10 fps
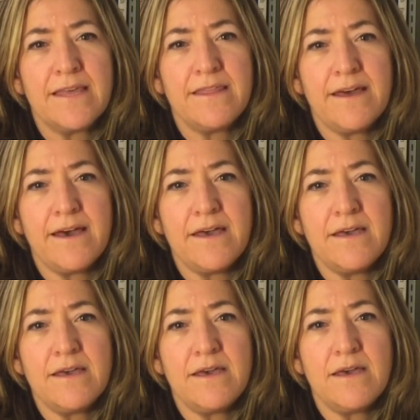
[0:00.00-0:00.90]

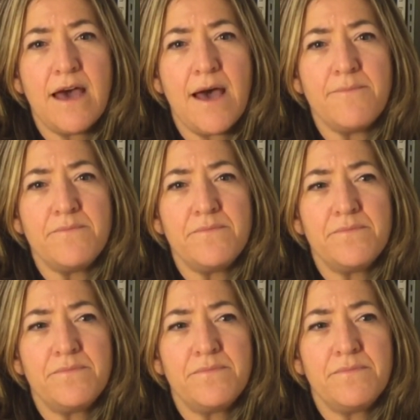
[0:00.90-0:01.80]
the
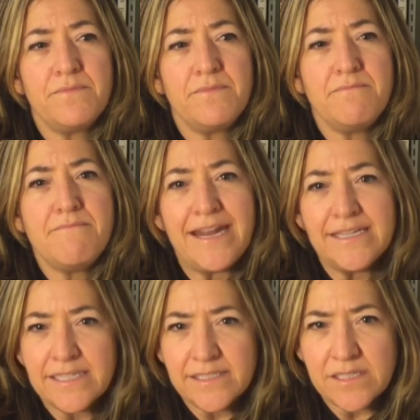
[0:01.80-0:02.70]
um,
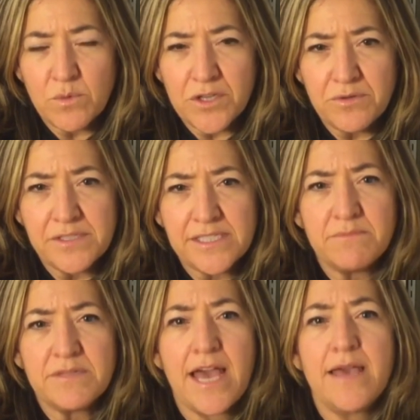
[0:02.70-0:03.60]
medicines that we use
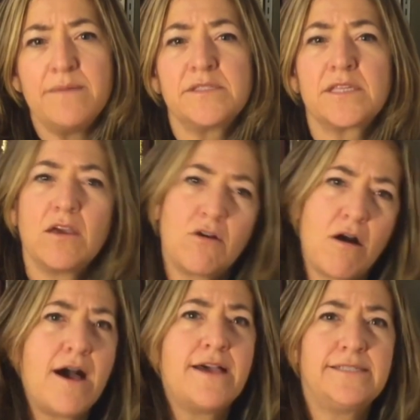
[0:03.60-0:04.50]
sometimes can
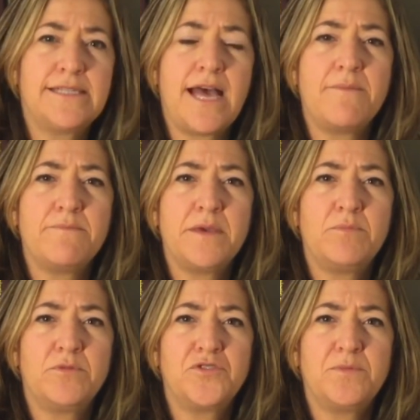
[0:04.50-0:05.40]
cause um,
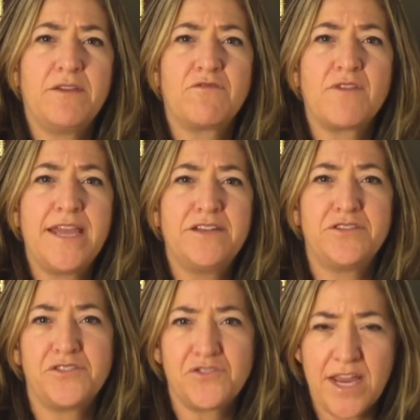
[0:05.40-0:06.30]
people to be afraid
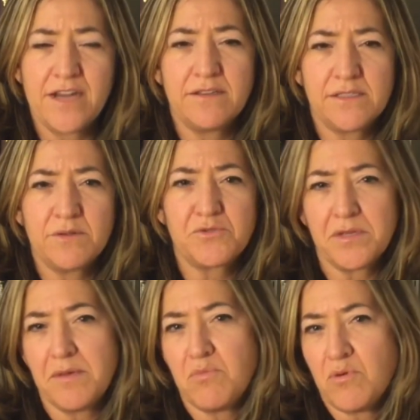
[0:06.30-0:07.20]
to strain, and so it's
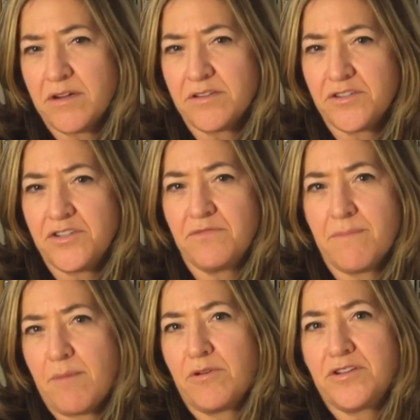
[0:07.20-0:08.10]
really important to
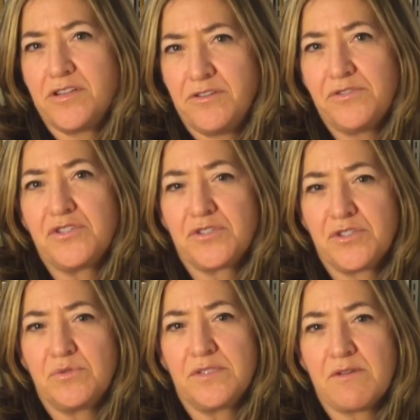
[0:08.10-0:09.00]
remember to use your
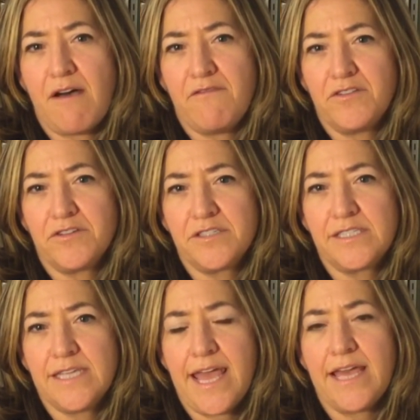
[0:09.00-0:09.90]
stool
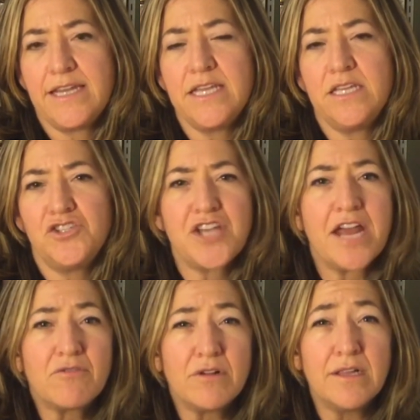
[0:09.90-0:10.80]
softeners. And in
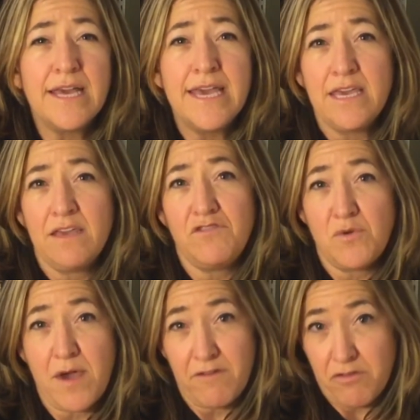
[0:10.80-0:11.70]
general, if
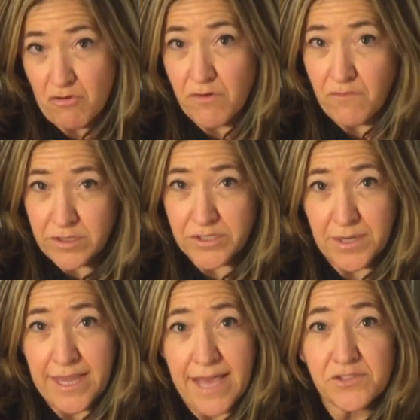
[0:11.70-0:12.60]
you have a third or fourth
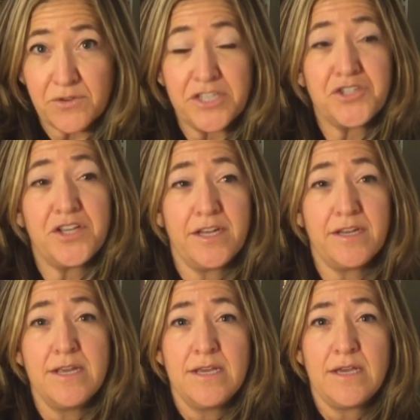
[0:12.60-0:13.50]
degree
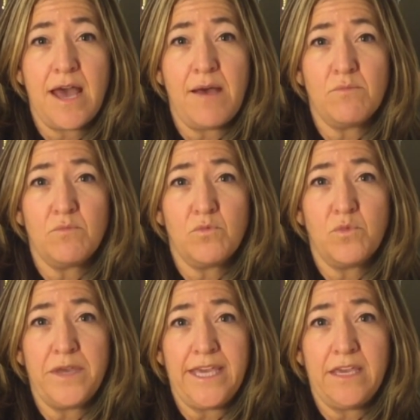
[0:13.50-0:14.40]
laceration, um,
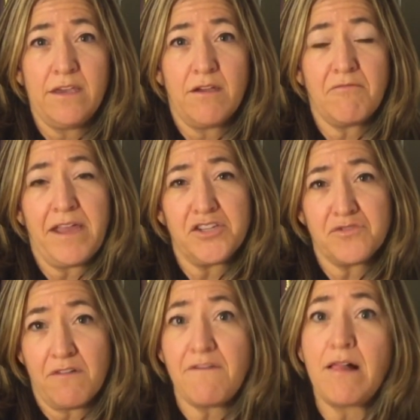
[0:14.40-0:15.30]
we arrange
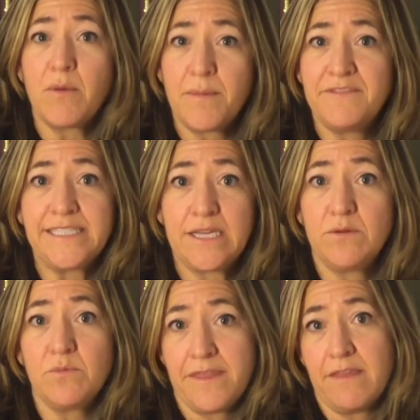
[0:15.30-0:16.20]
for a follow up
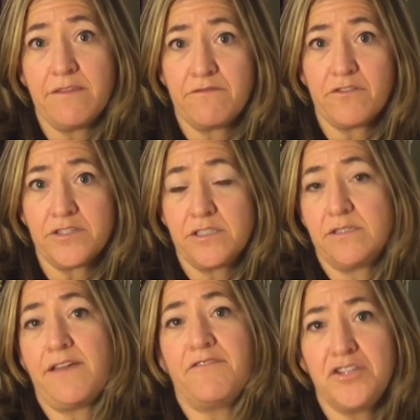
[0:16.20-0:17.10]
visit within the first
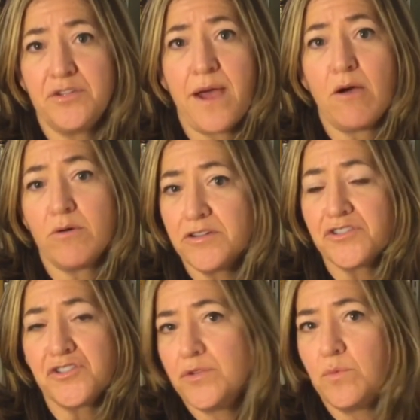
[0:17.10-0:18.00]
72
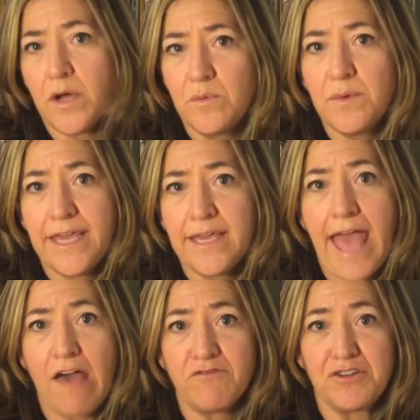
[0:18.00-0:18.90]
hours to one week
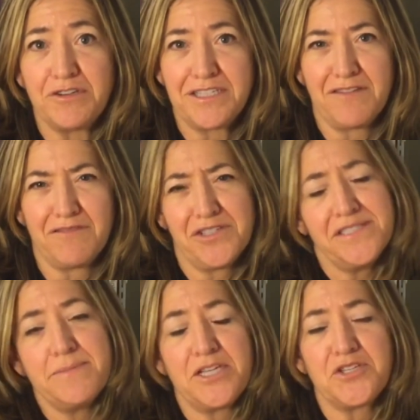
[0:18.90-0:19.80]
after you deliver,
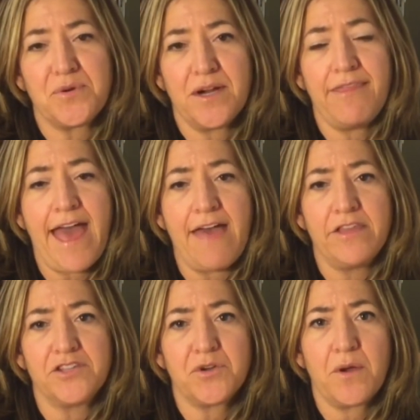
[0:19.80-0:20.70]
just to make sure that
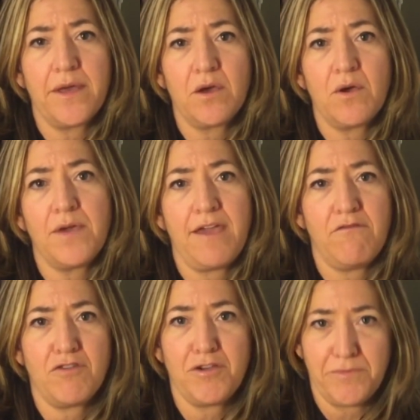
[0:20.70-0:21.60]
things are going okay
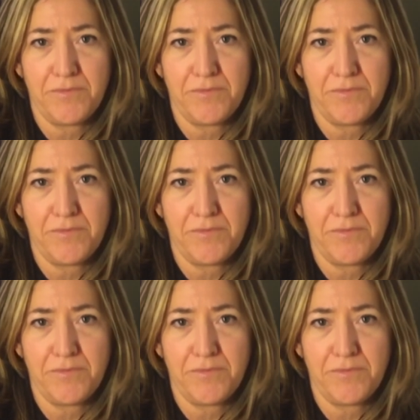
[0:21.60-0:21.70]
for you.